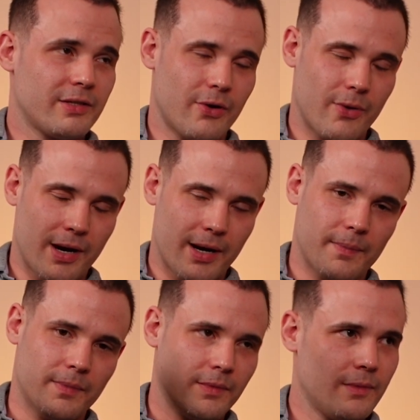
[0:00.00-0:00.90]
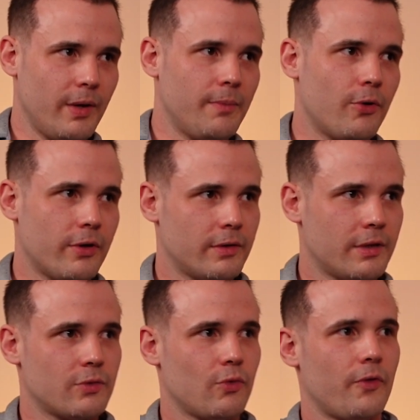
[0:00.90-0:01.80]
So we put it
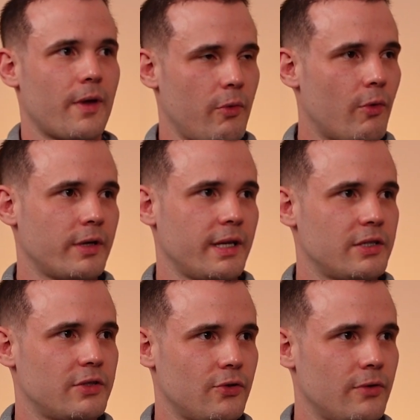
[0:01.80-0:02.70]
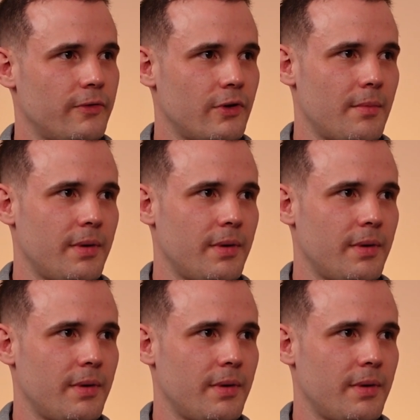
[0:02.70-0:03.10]
as a rule of thumb, we want at least 2 for 9